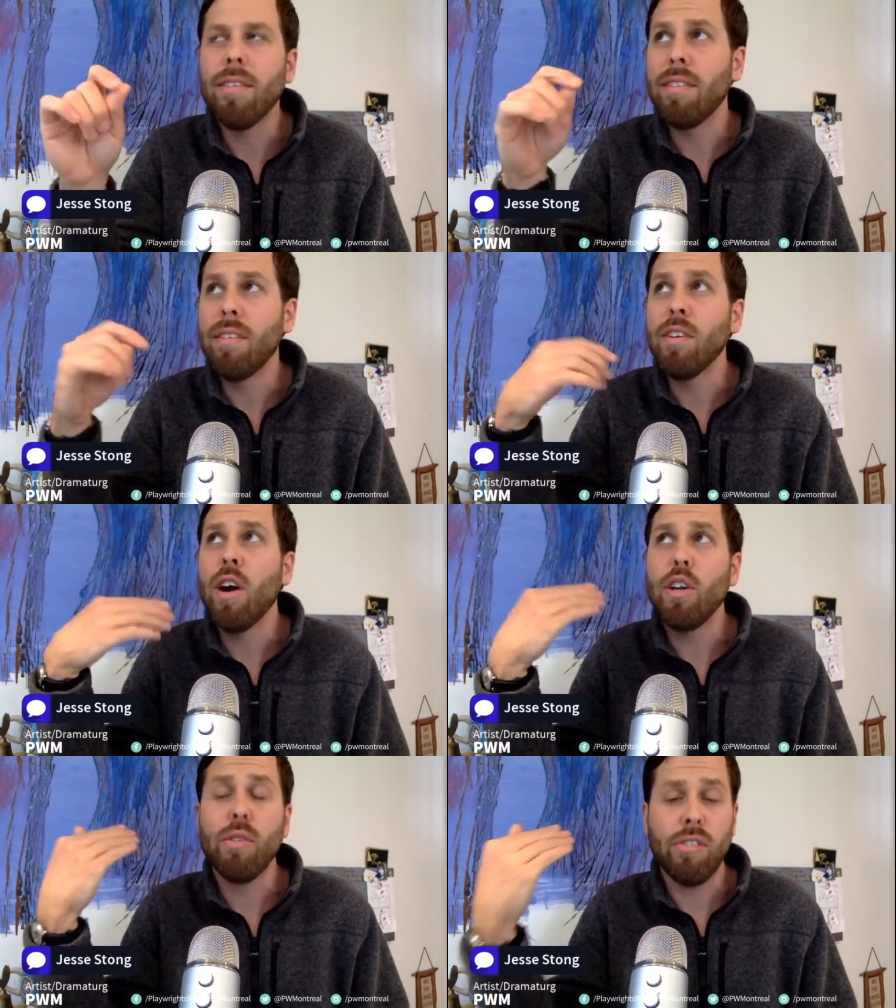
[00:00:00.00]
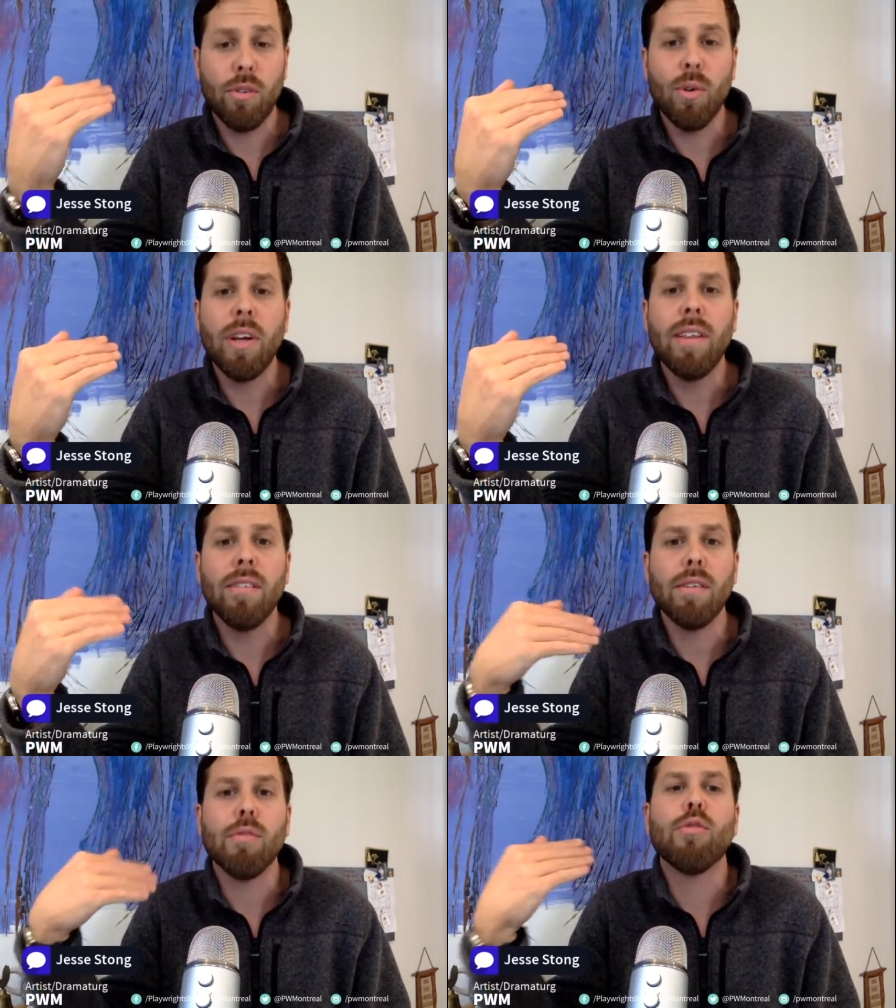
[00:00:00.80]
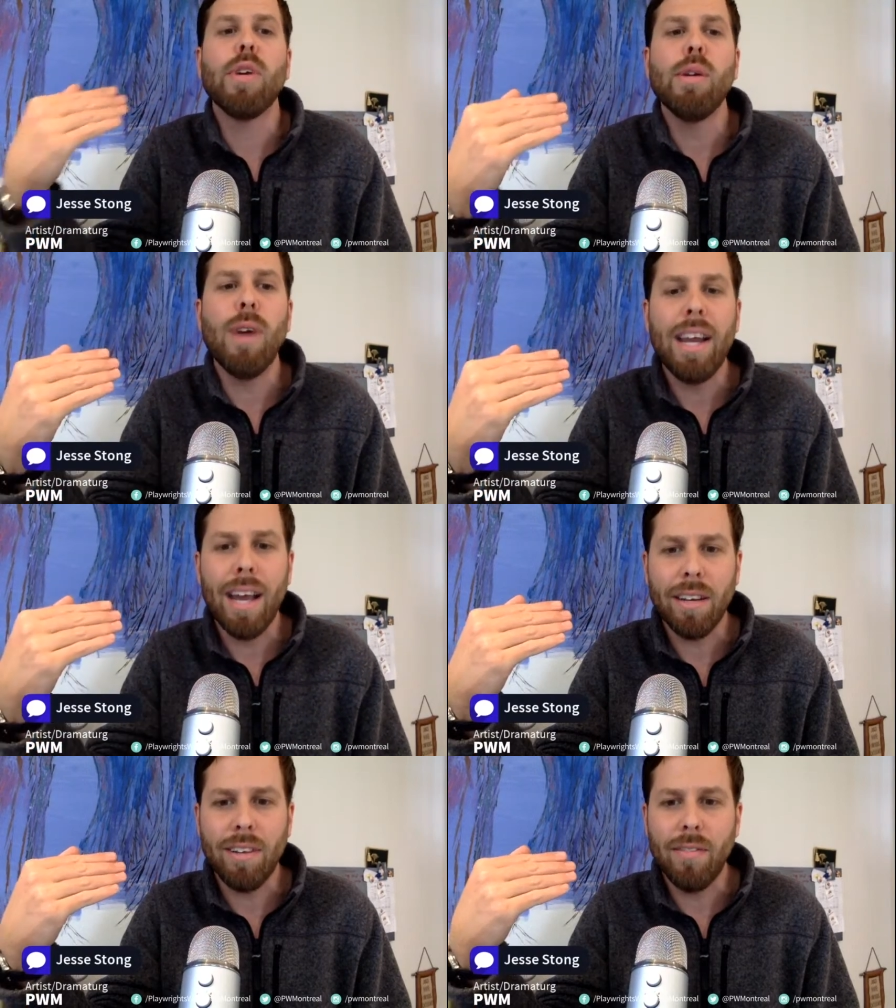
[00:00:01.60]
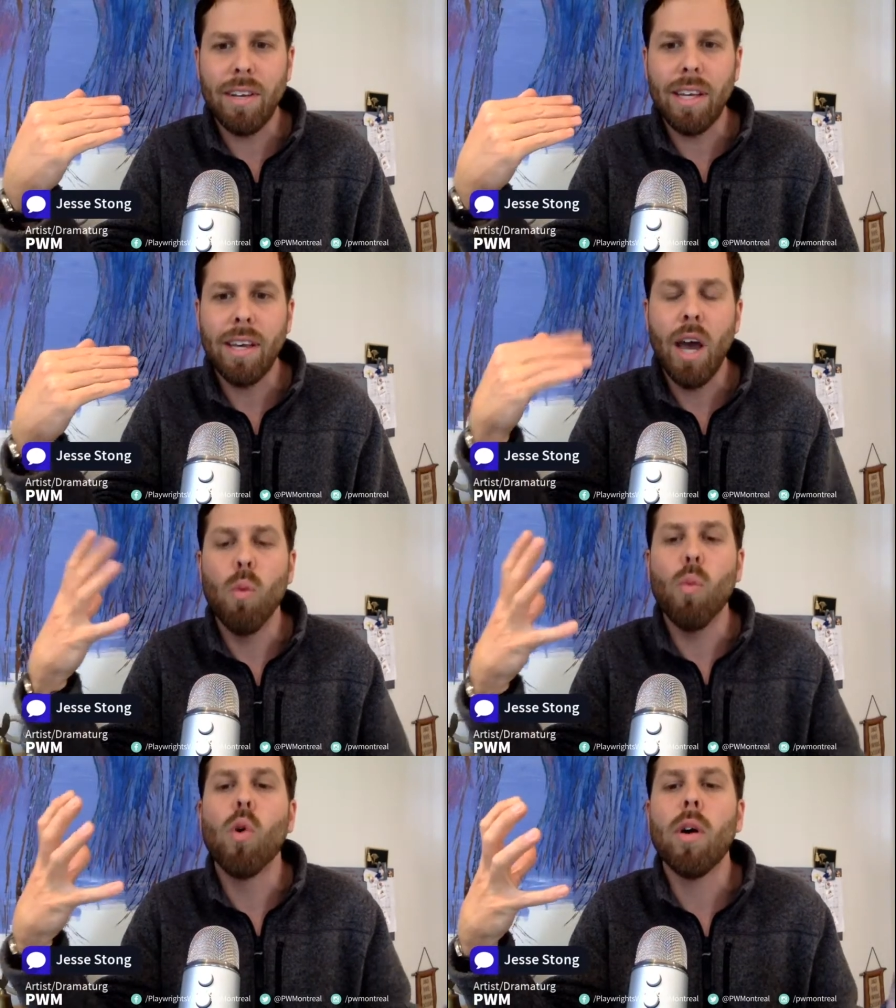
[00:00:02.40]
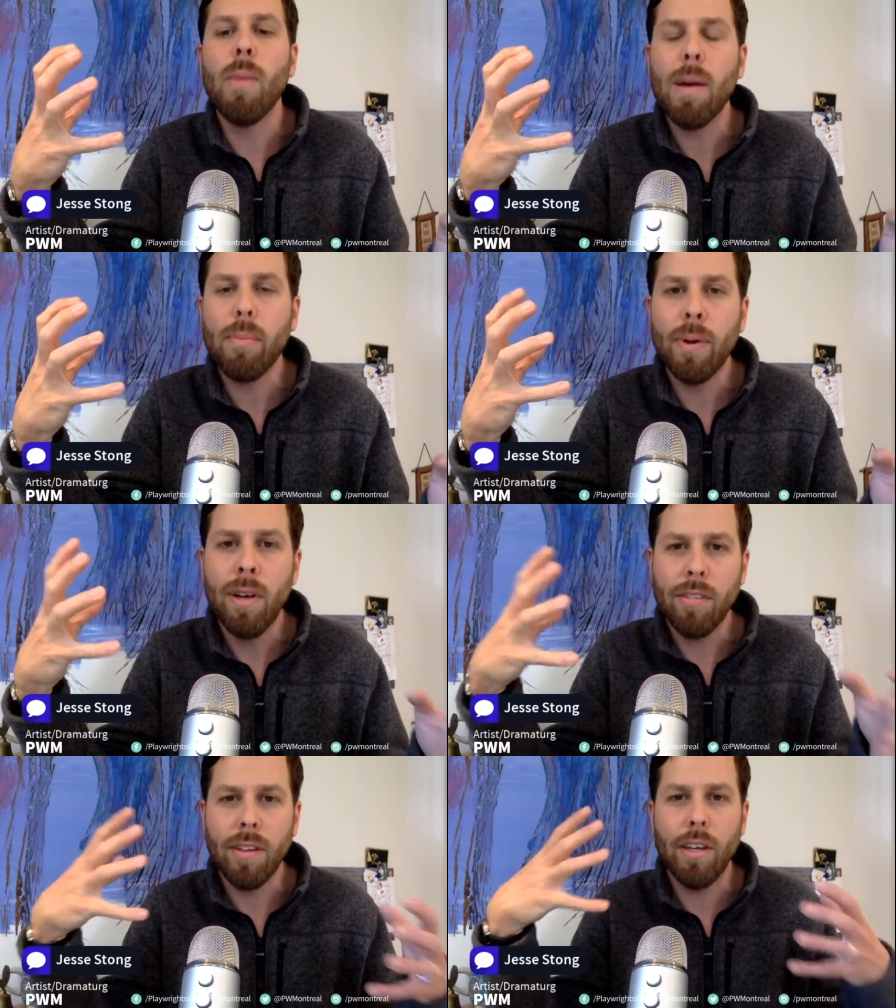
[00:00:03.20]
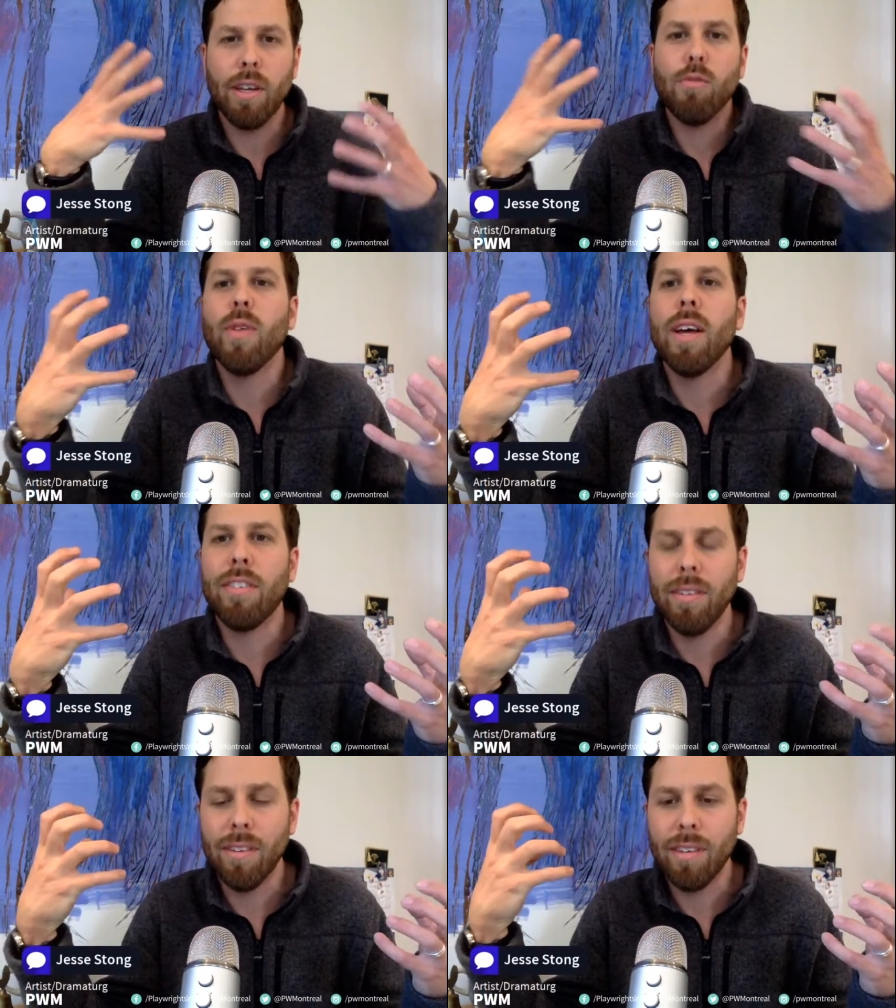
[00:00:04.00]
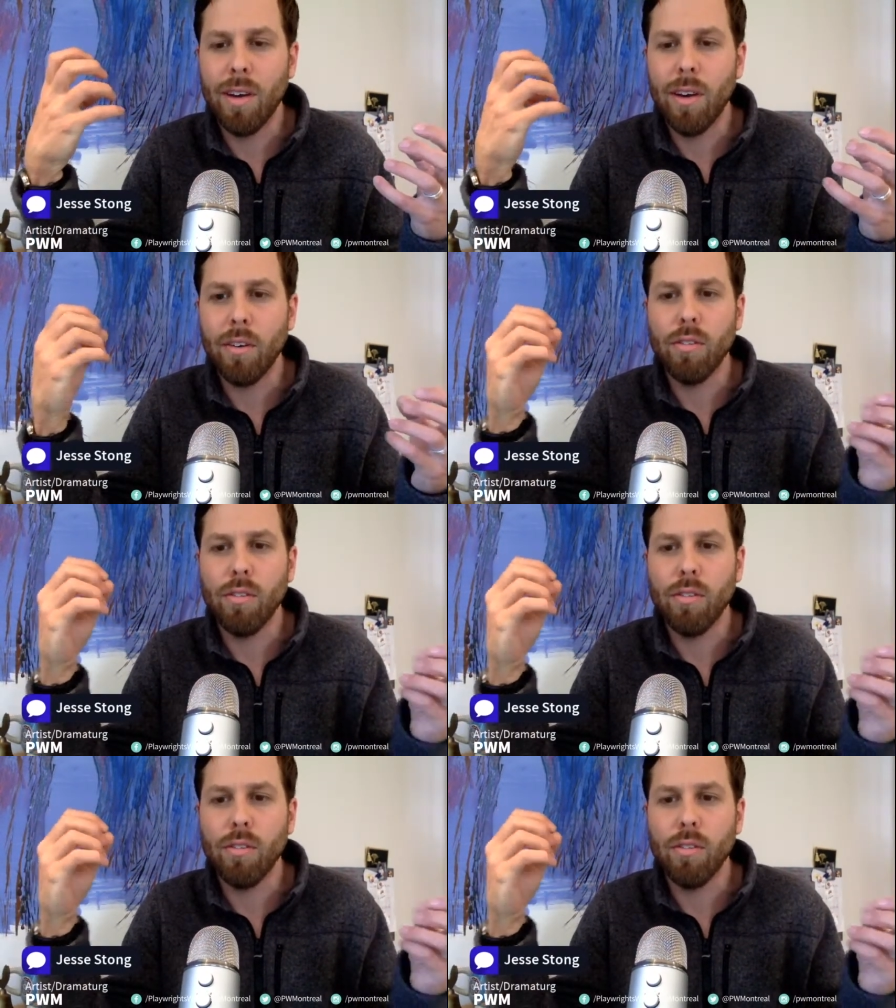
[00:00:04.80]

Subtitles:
This is not your story. This is a free write activity, a warm up so that you can flesh out this character.